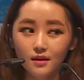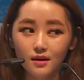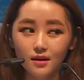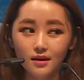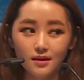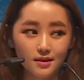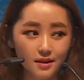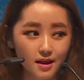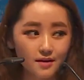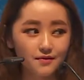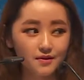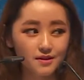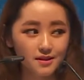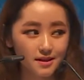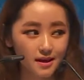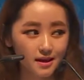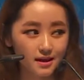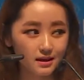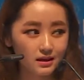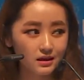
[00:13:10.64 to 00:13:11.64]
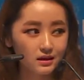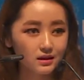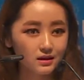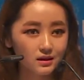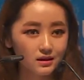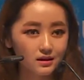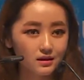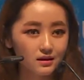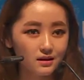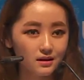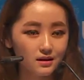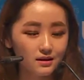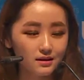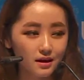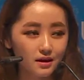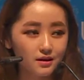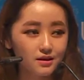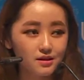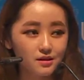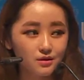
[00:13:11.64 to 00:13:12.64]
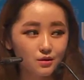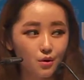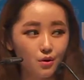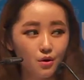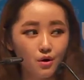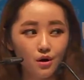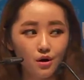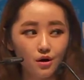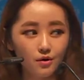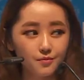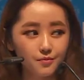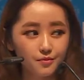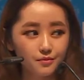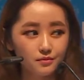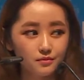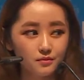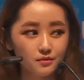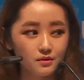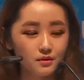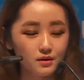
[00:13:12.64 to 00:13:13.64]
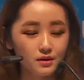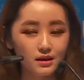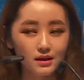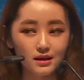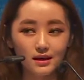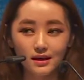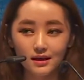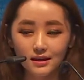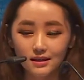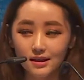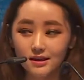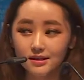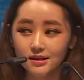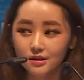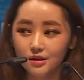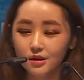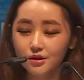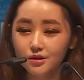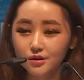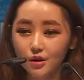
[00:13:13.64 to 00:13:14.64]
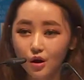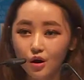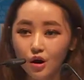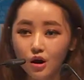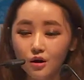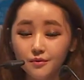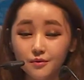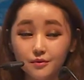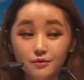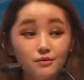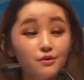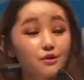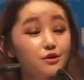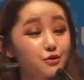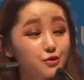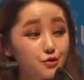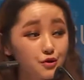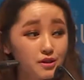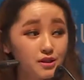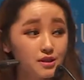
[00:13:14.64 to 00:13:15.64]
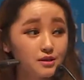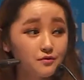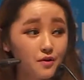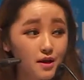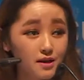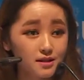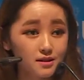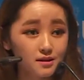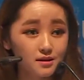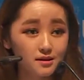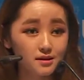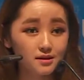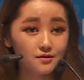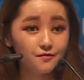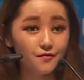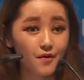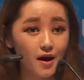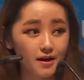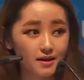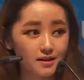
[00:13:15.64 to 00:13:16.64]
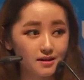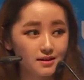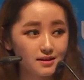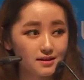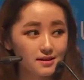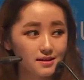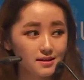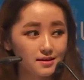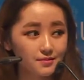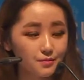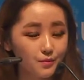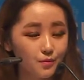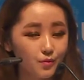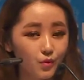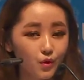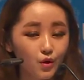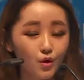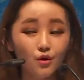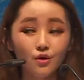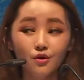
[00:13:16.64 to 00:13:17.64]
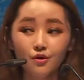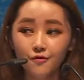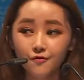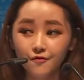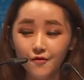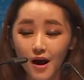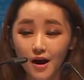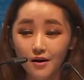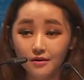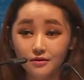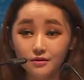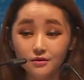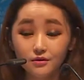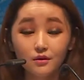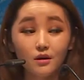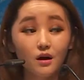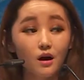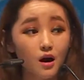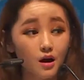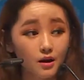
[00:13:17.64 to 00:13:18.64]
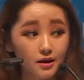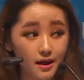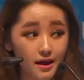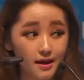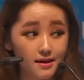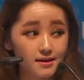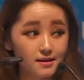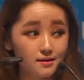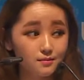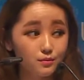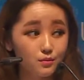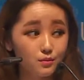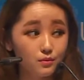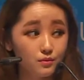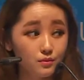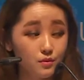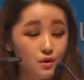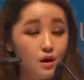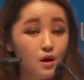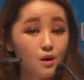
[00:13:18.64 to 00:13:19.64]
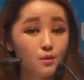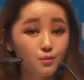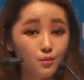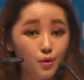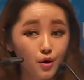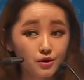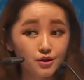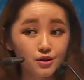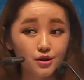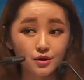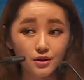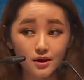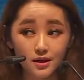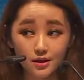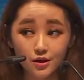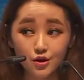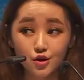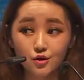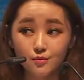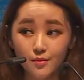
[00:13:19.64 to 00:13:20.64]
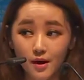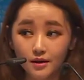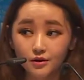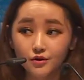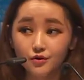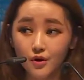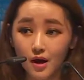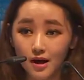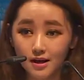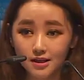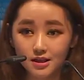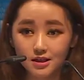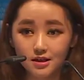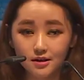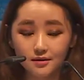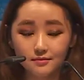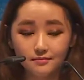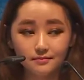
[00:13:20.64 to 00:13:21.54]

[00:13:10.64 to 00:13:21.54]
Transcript: Never say there is no hope. This is the song of Jewish resistance fighters who fought against most inhuman tragedy.